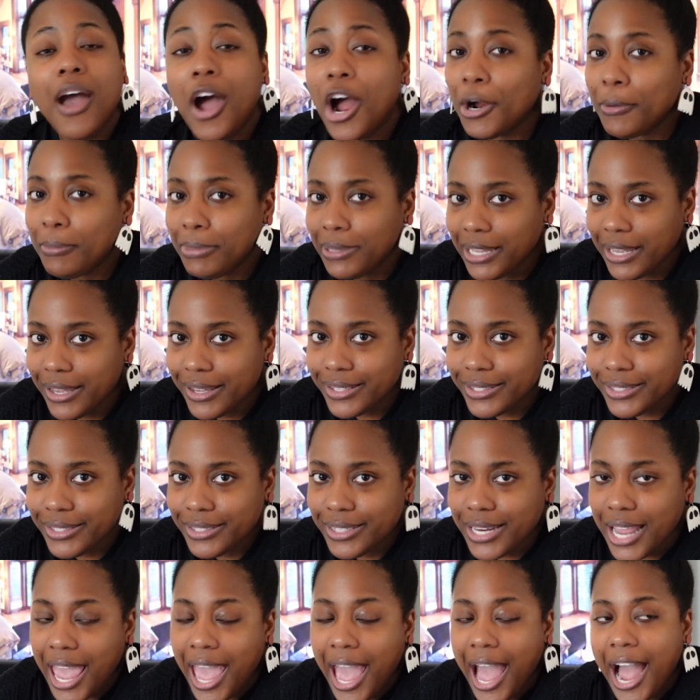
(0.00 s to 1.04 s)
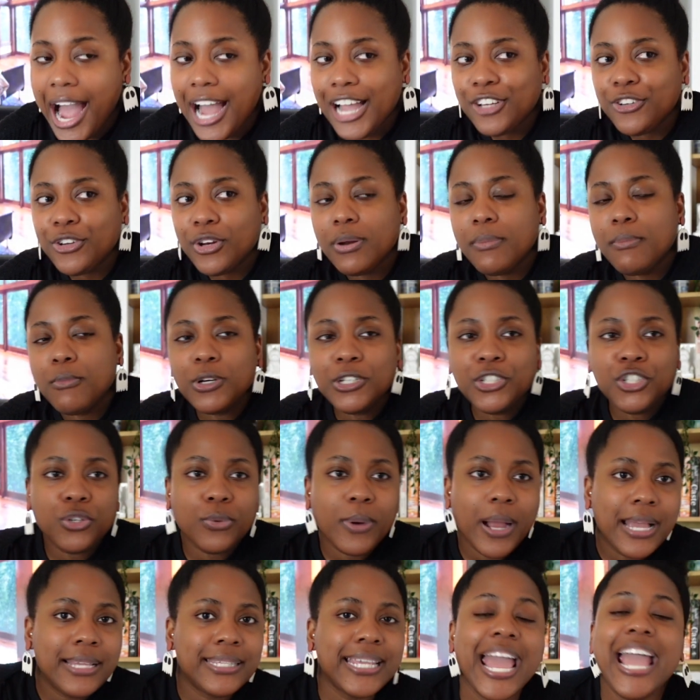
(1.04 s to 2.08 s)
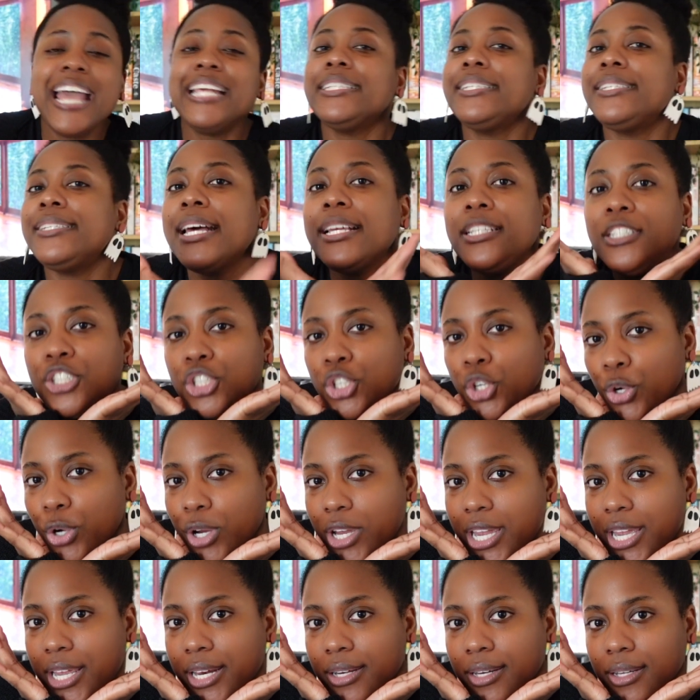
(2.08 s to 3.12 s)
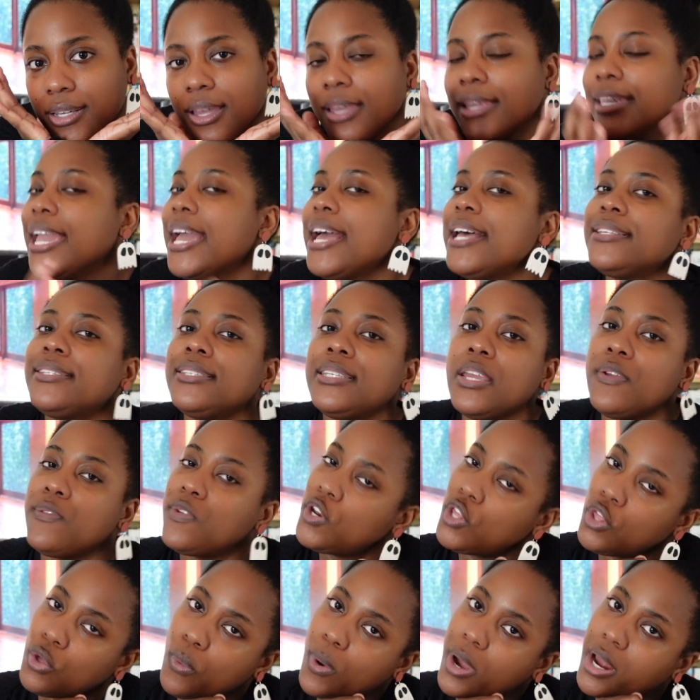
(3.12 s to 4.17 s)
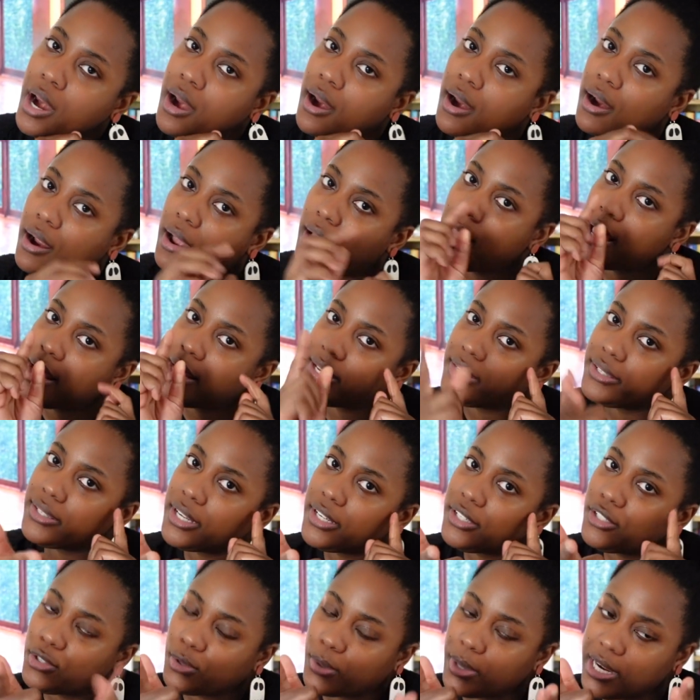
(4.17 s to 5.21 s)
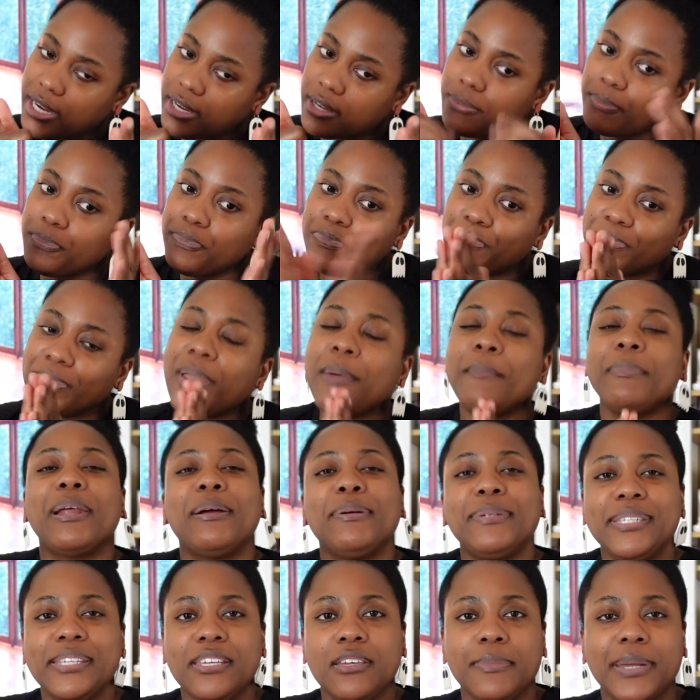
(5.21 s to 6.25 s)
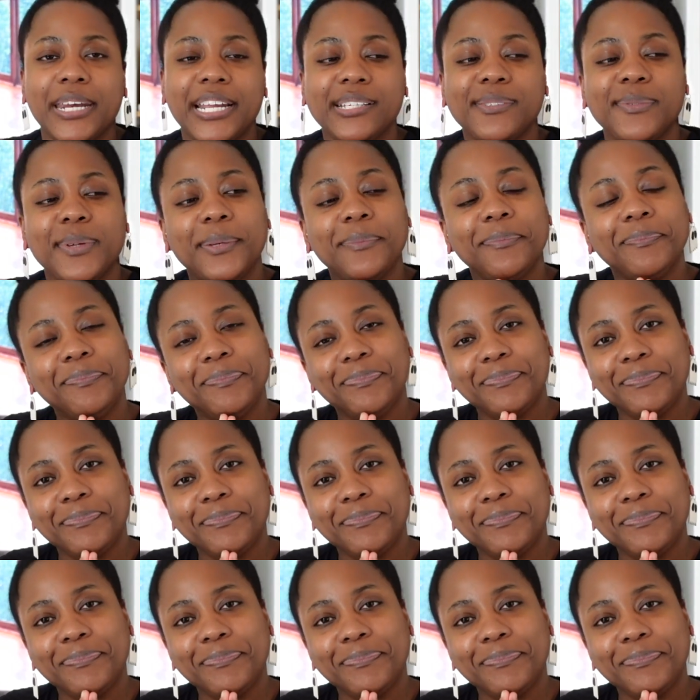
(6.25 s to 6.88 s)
are blessed, hydrated, moisturized, and sunscreened. Yes, even in the winter, sunscreened. But I will see you in my next one.